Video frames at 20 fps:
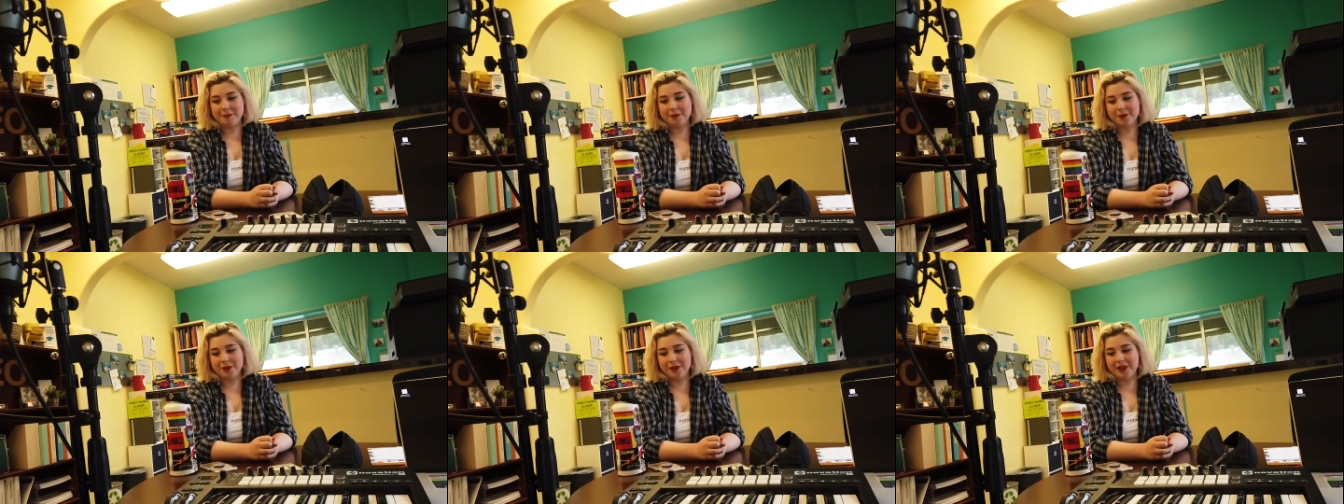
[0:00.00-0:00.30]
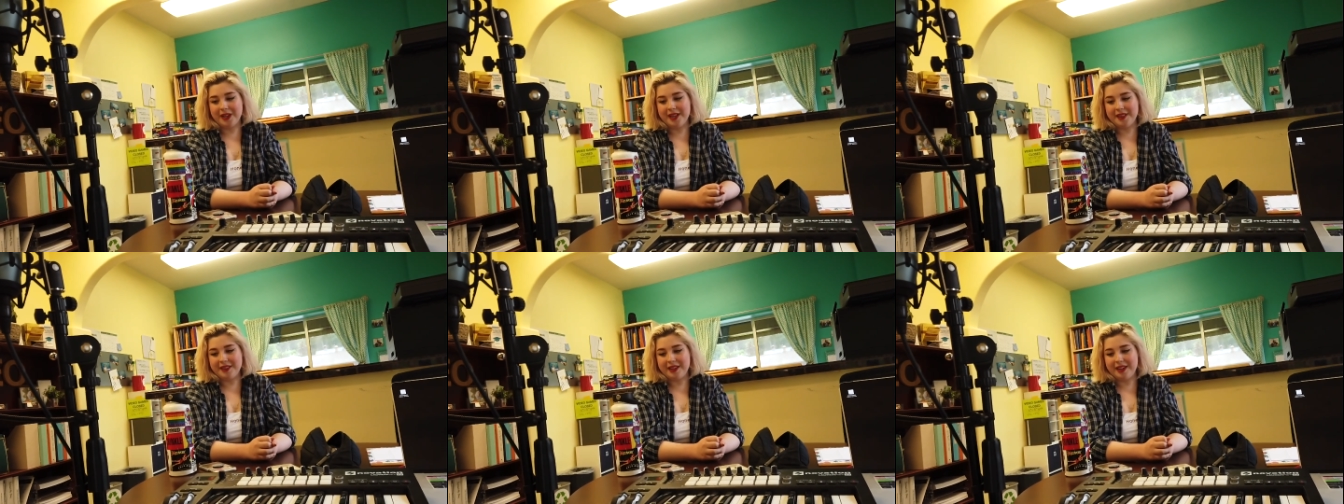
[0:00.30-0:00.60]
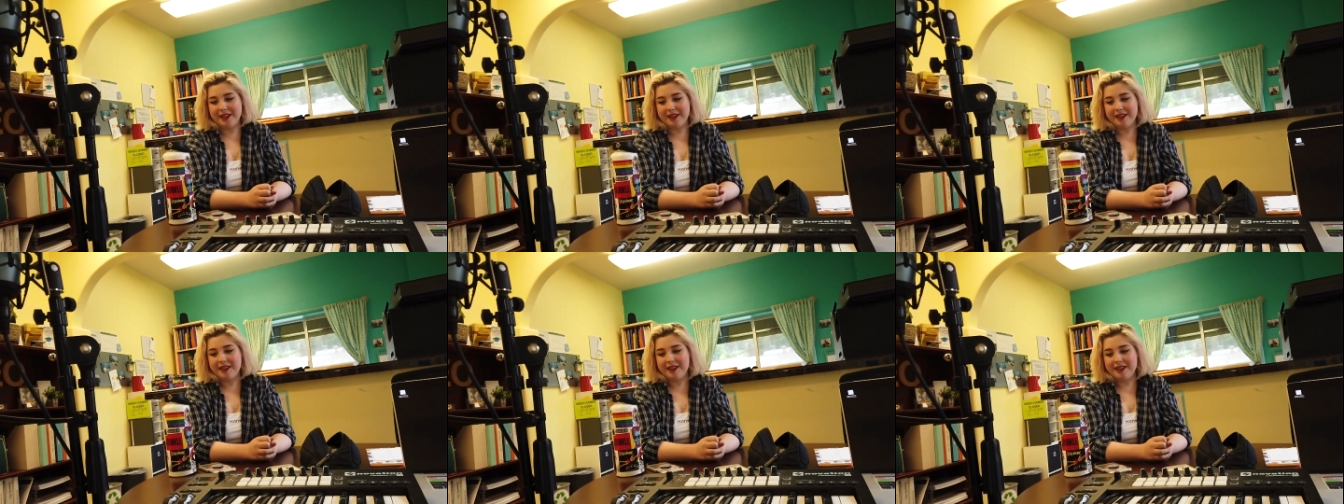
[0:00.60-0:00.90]
people and
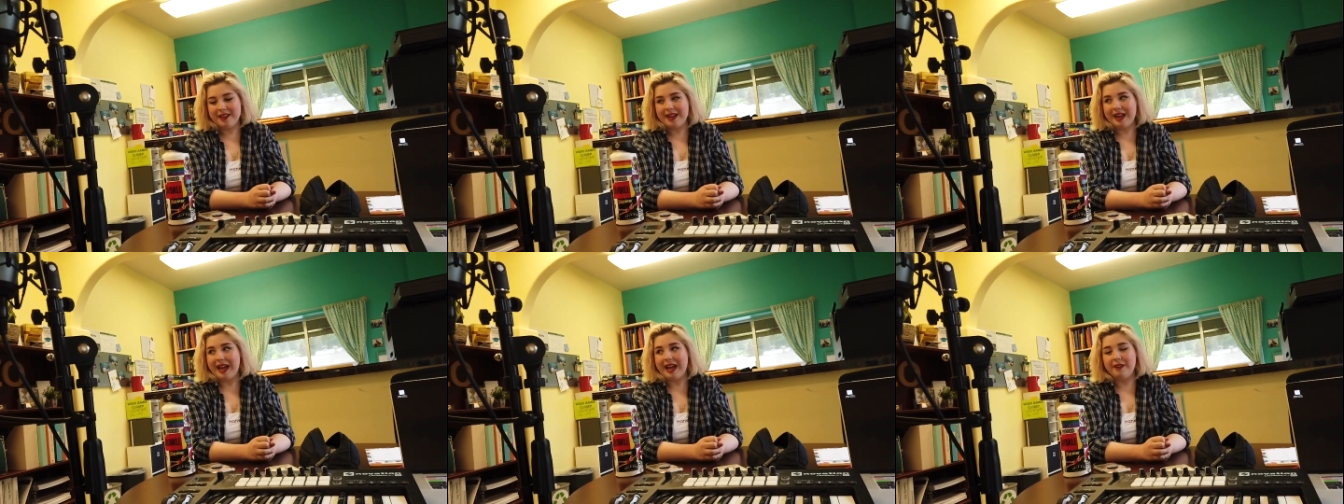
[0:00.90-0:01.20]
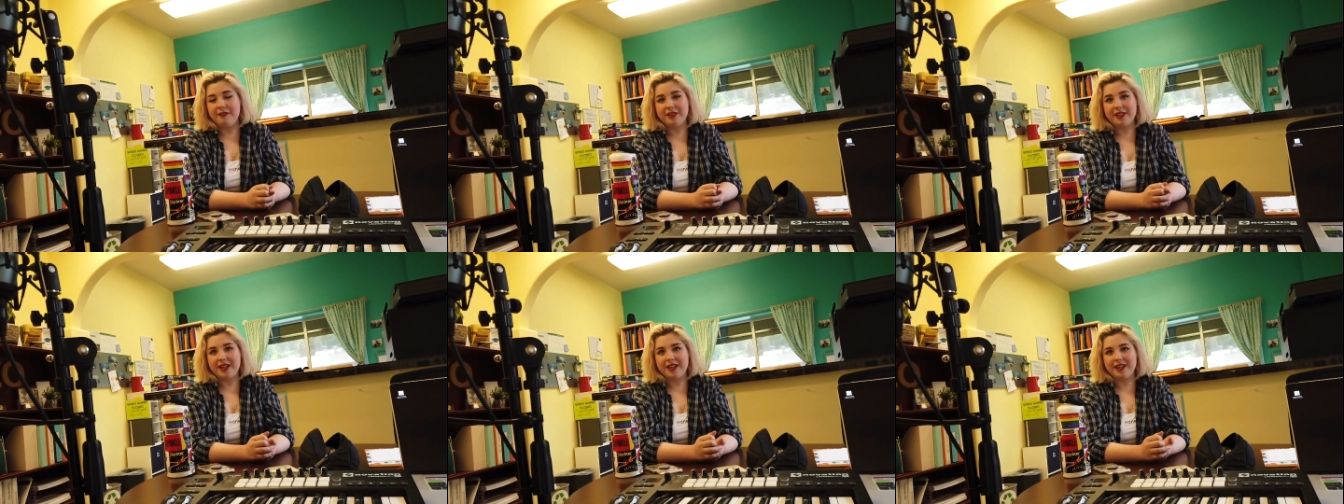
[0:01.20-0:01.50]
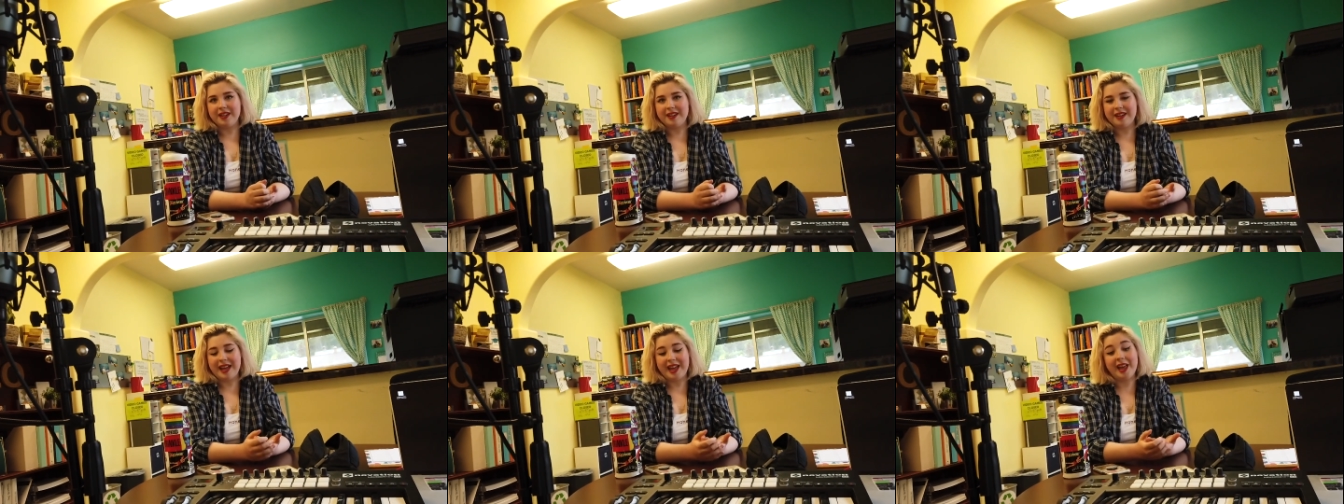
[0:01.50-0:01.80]
then having
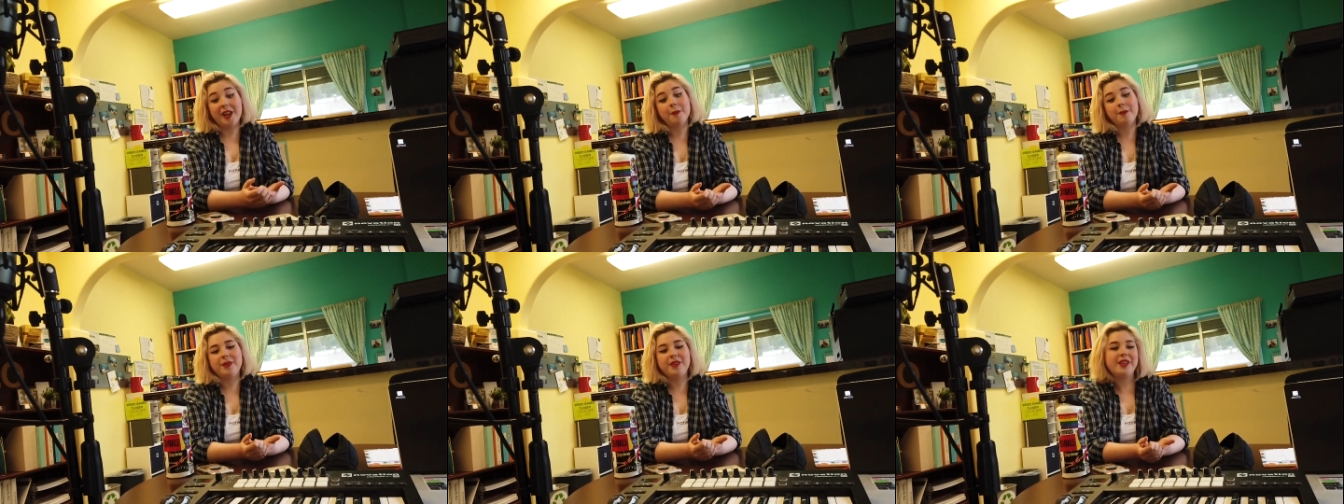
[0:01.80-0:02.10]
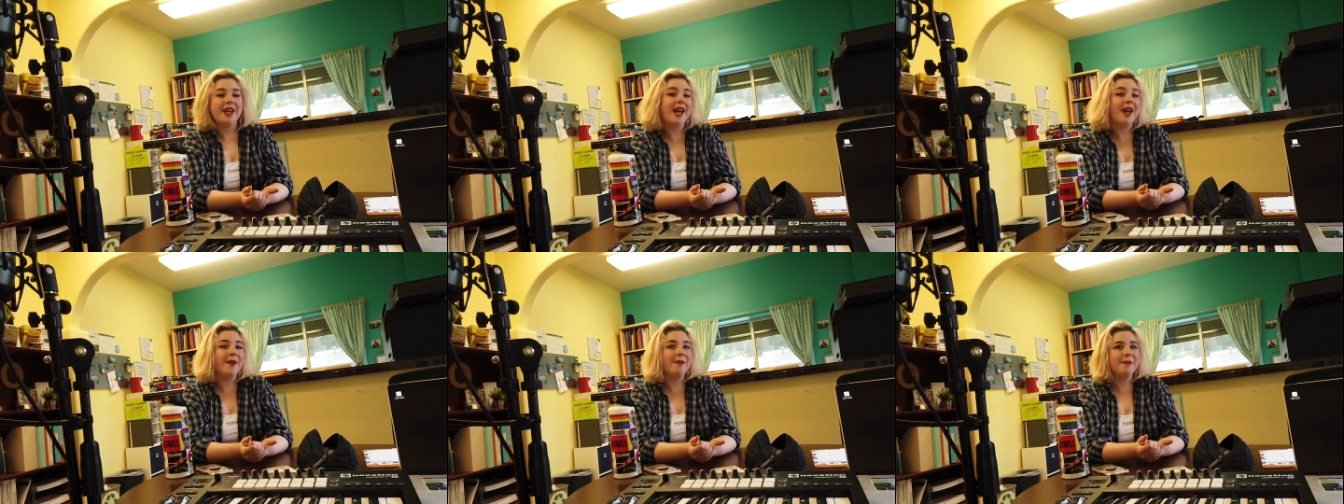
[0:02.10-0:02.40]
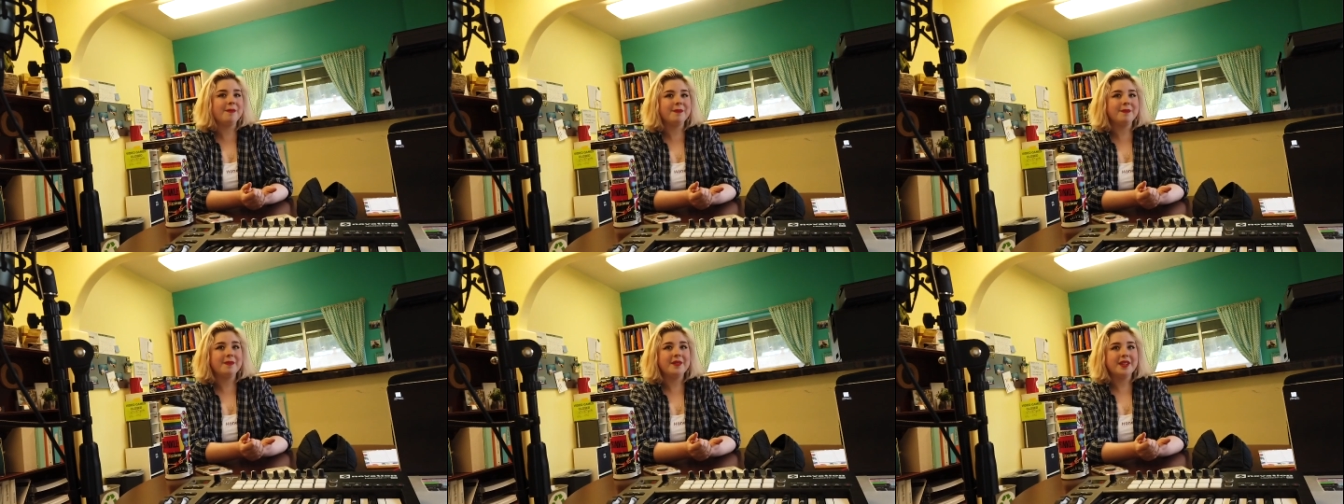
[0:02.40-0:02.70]
it help
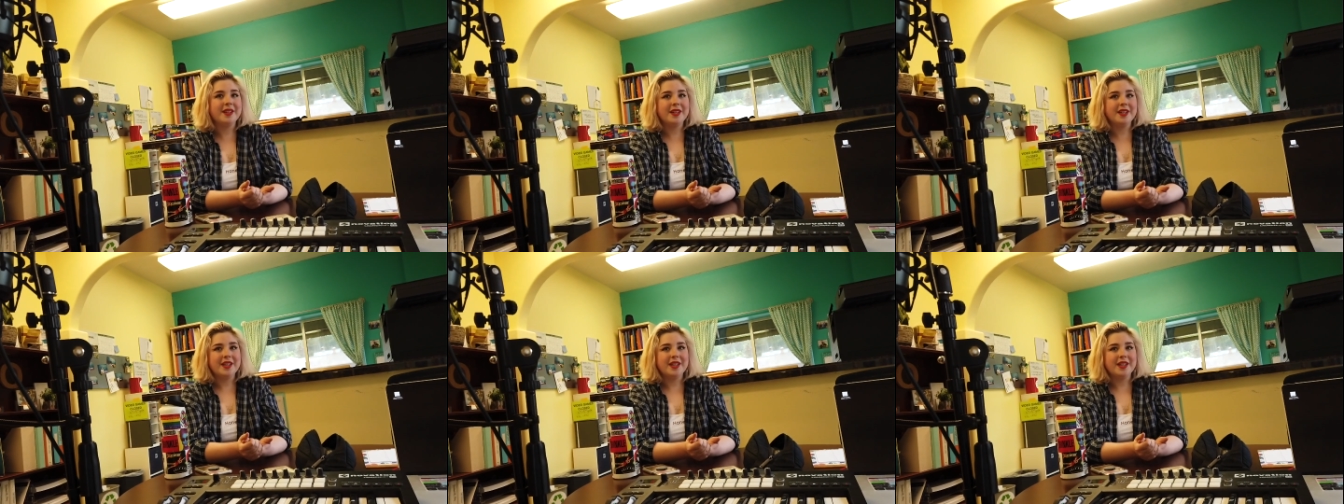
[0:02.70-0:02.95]
them.